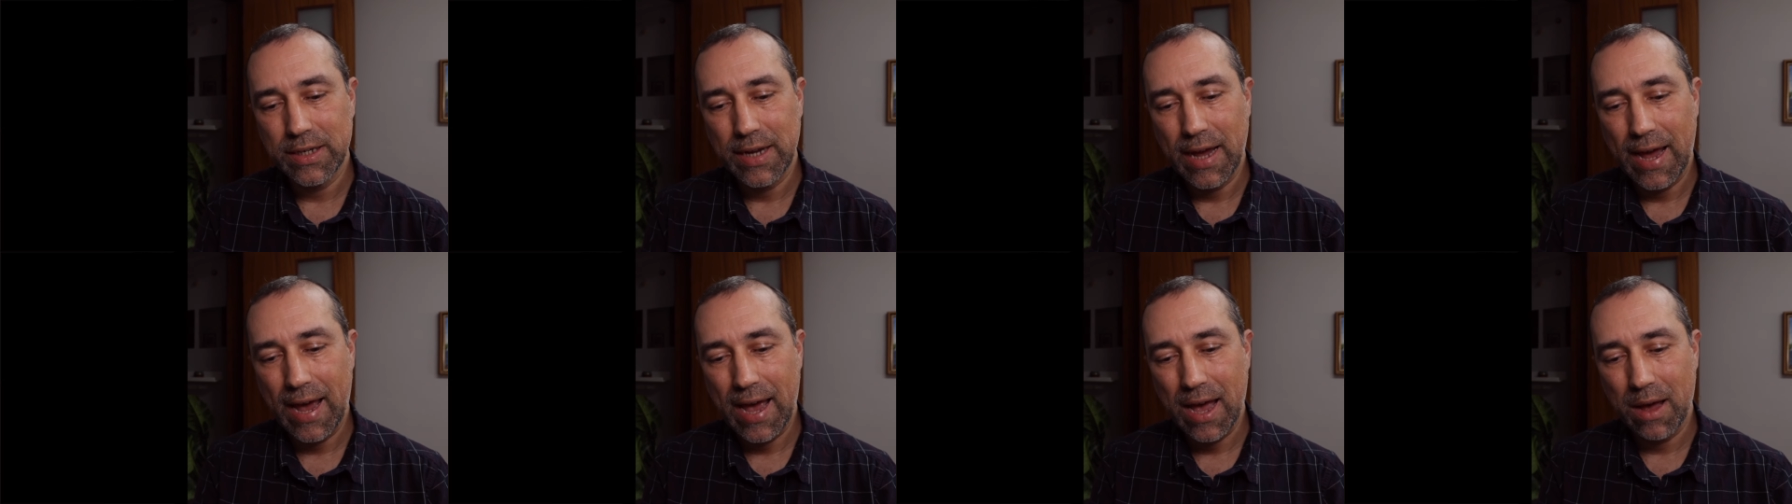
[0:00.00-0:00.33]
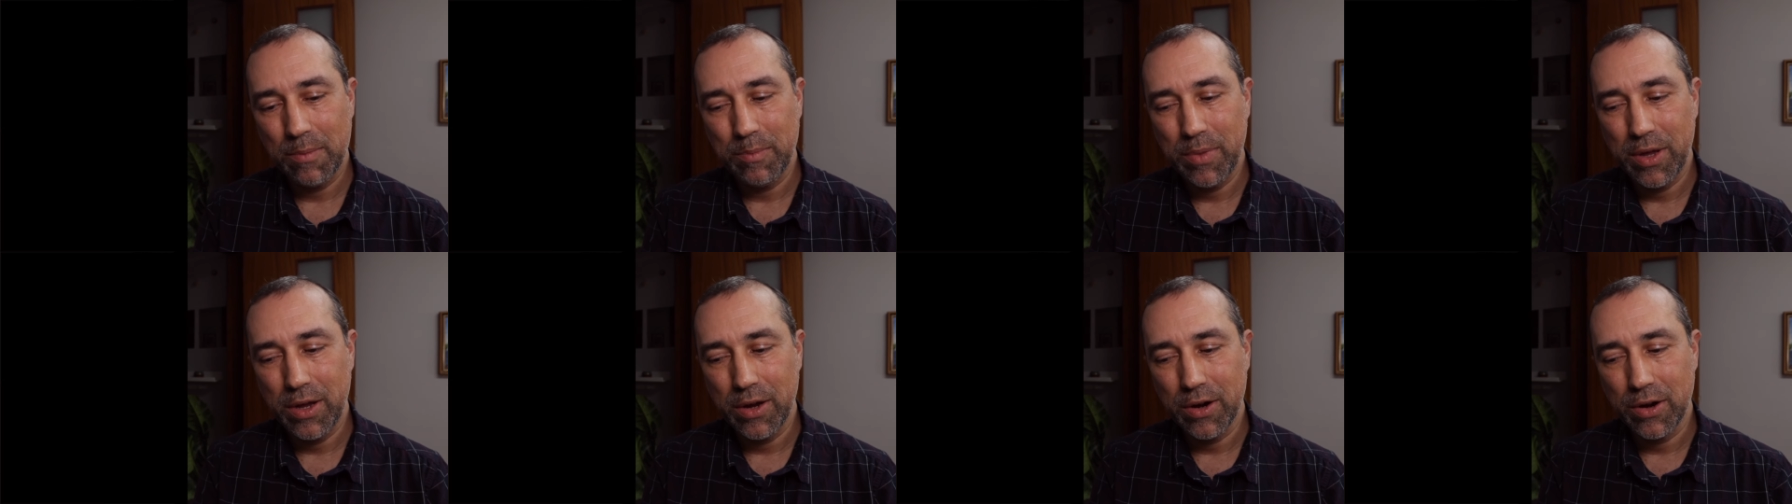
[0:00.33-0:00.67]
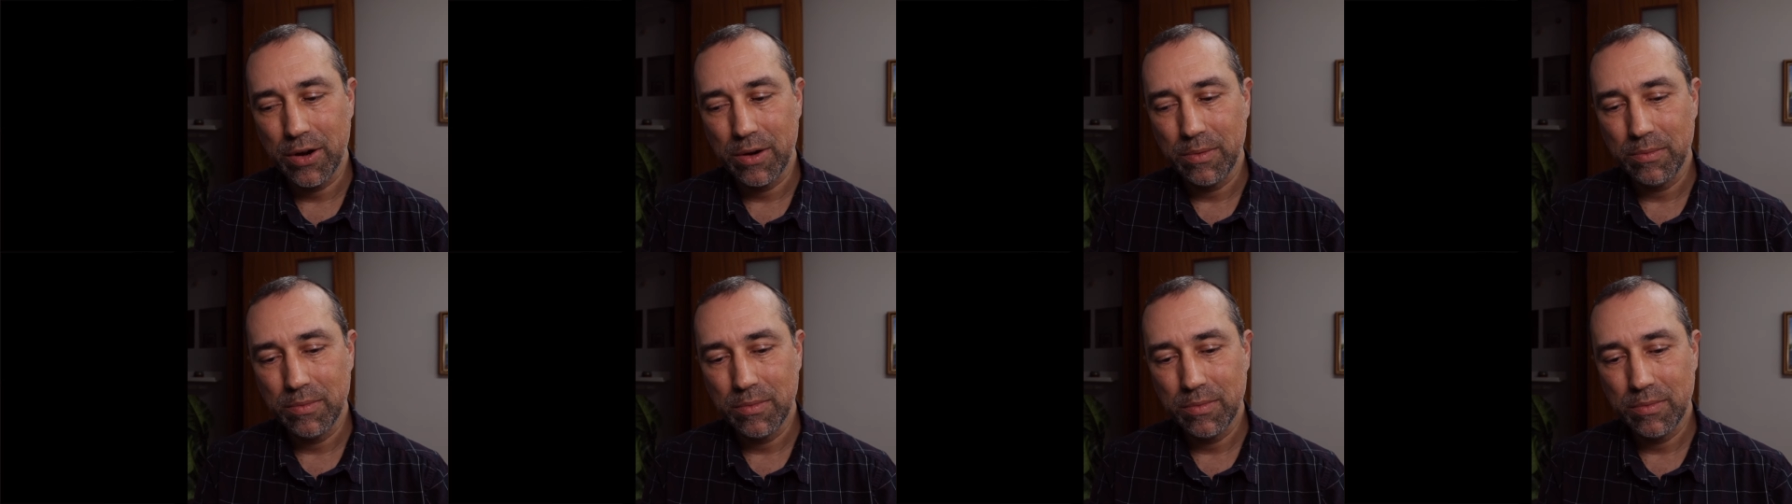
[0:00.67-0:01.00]
tap
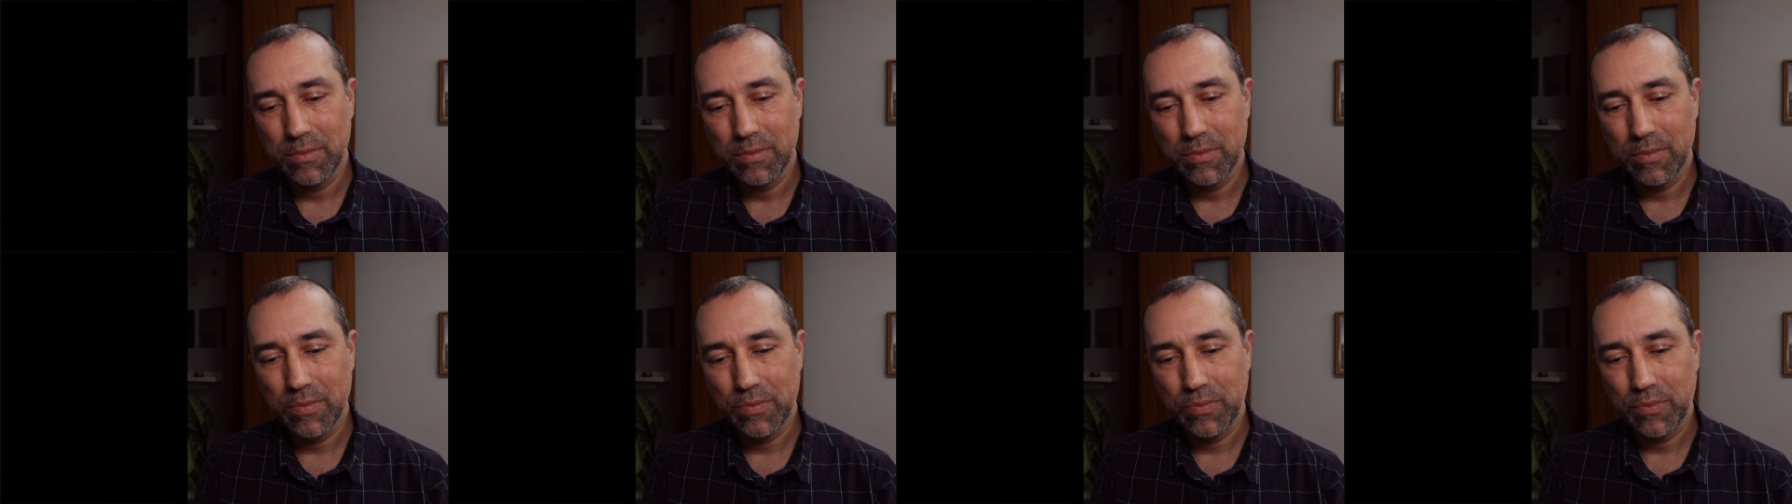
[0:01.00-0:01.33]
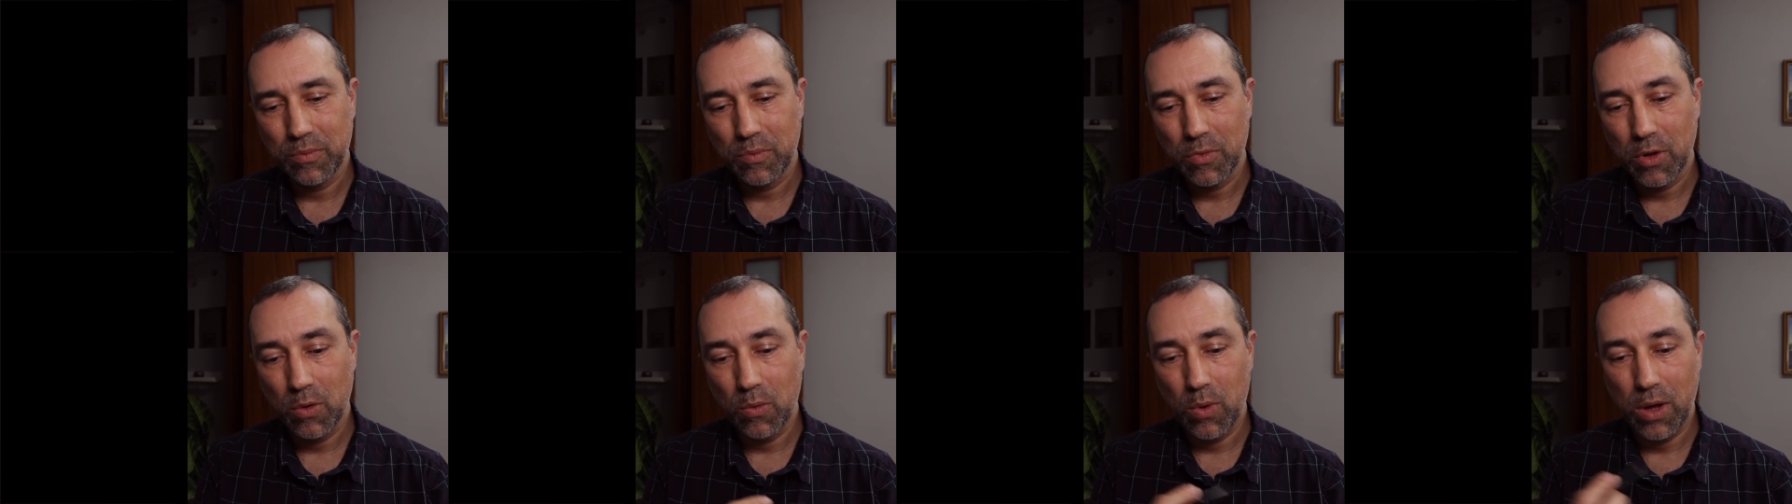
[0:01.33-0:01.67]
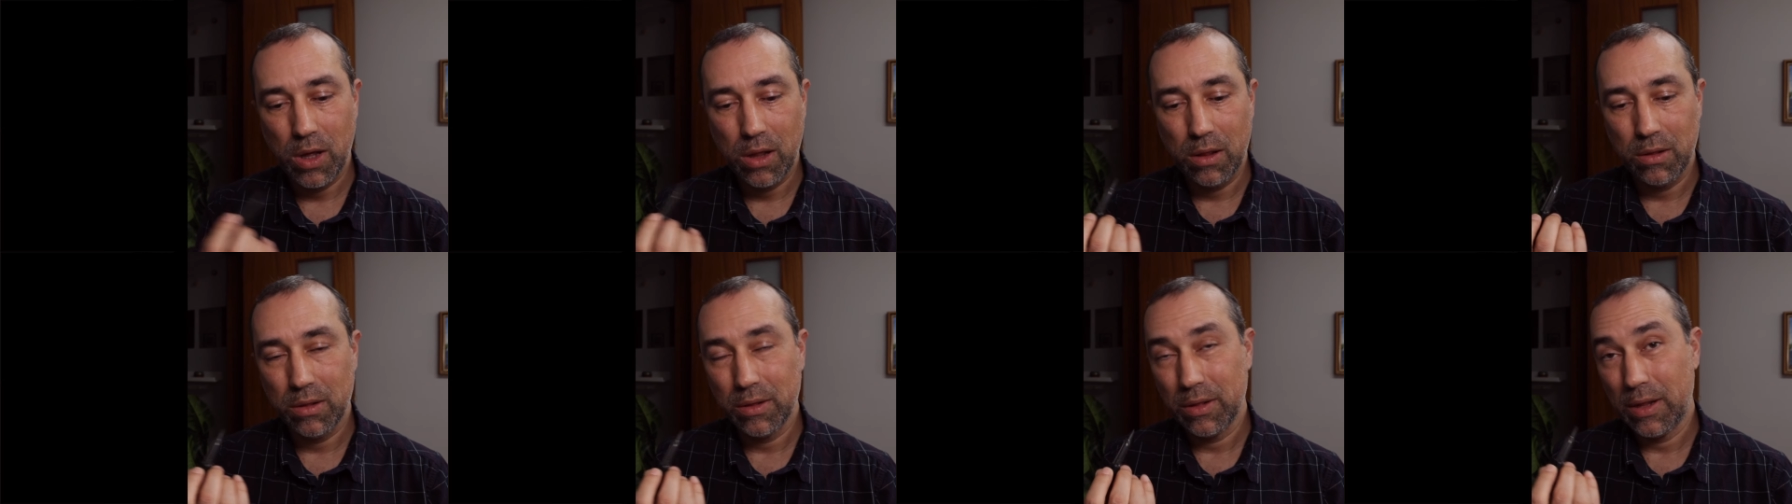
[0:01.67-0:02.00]
here,
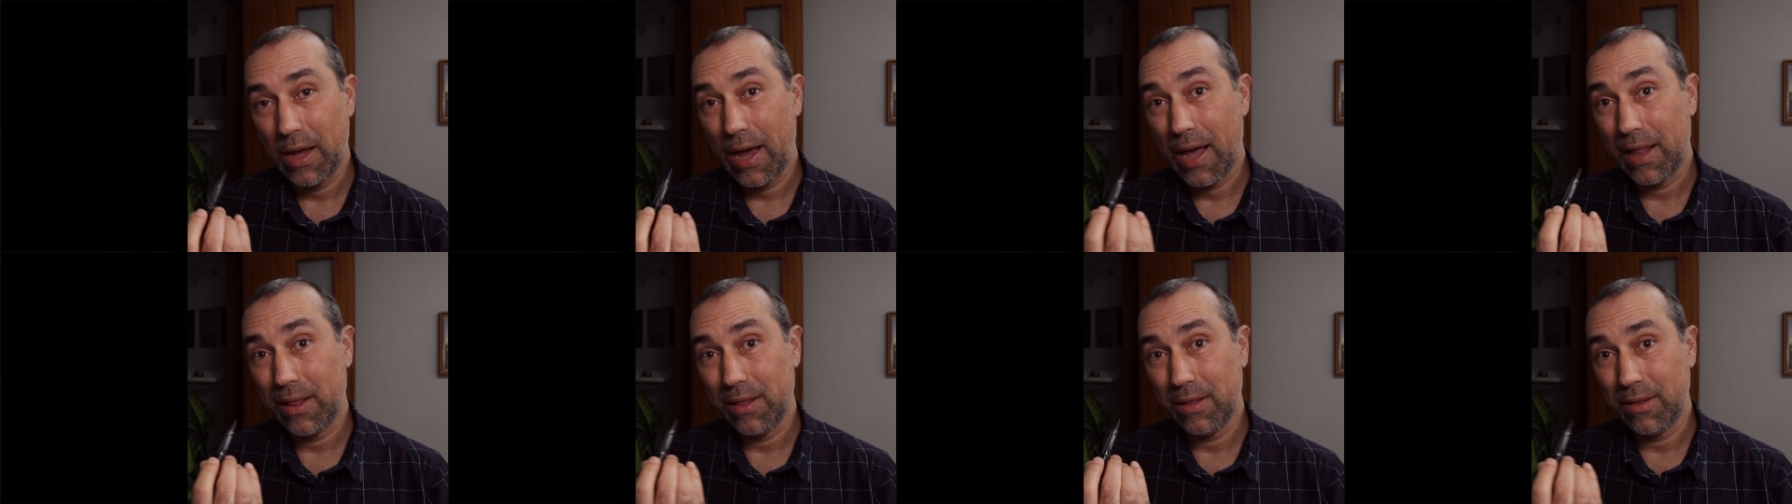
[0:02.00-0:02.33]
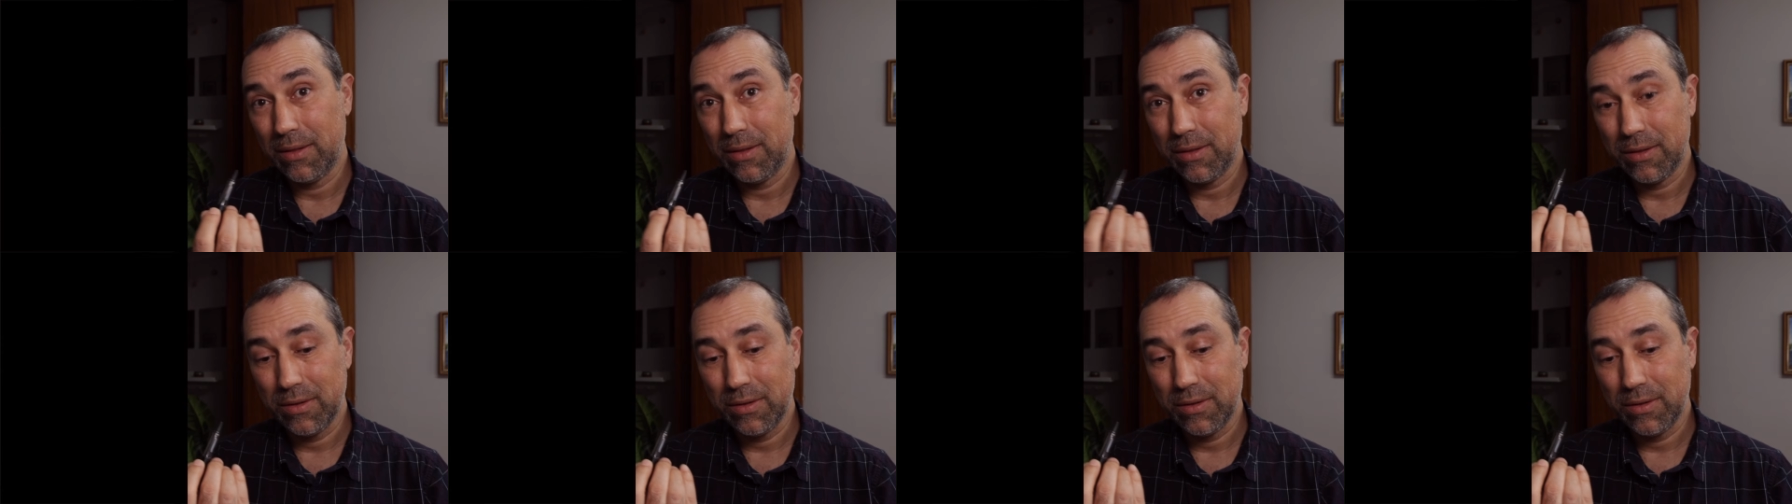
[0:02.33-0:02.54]
well, that